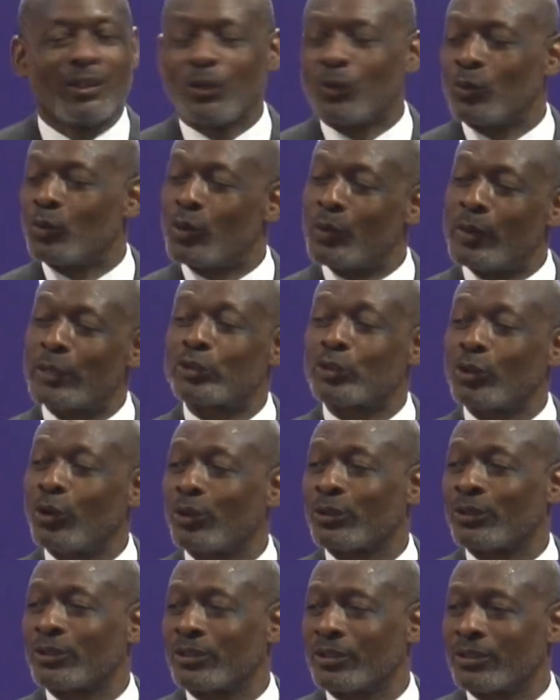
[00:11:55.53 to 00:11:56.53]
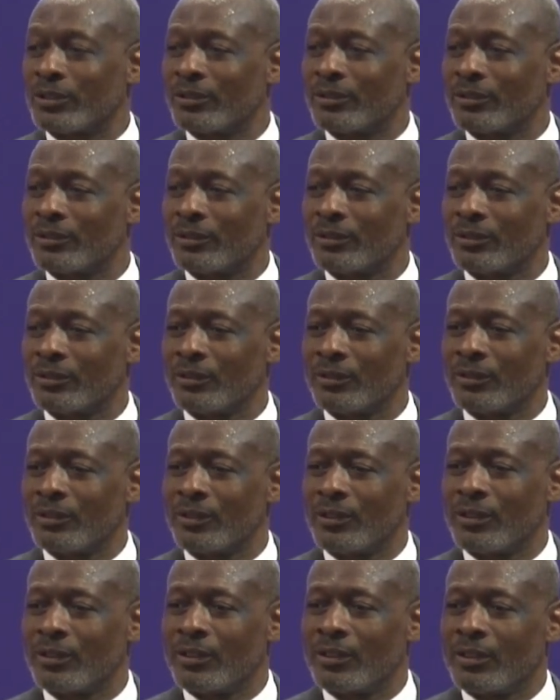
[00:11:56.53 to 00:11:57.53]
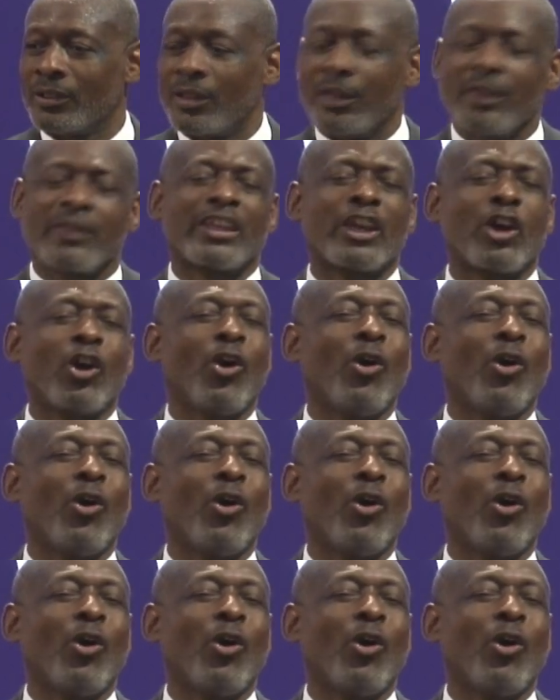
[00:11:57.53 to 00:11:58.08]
We were taught the